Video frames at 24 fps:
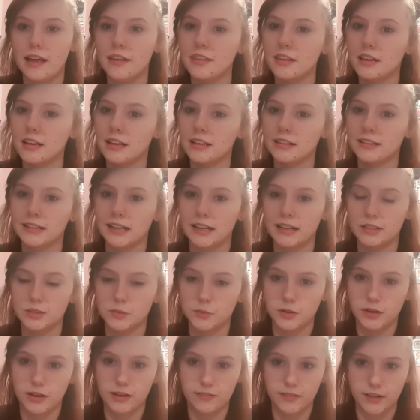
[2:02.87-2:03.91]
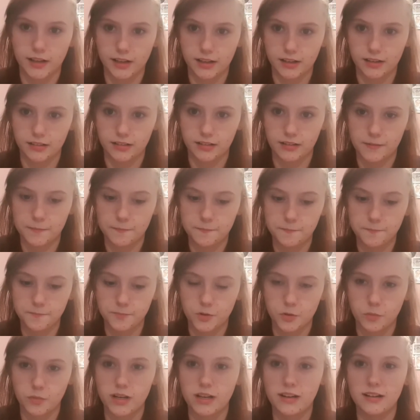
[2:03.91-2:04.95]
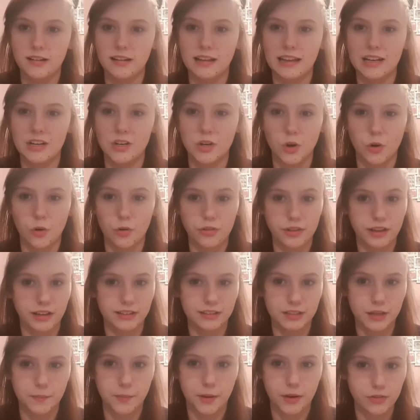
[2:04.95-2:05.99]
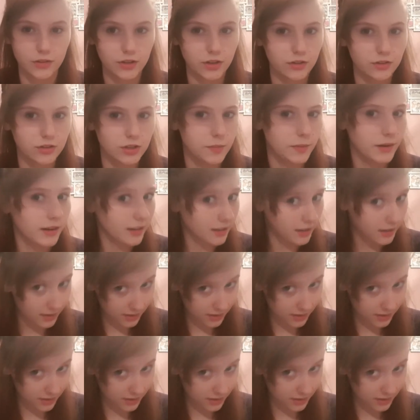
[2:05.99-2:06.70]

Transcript: think it's nice when you have like when you like know things about the YouTuber.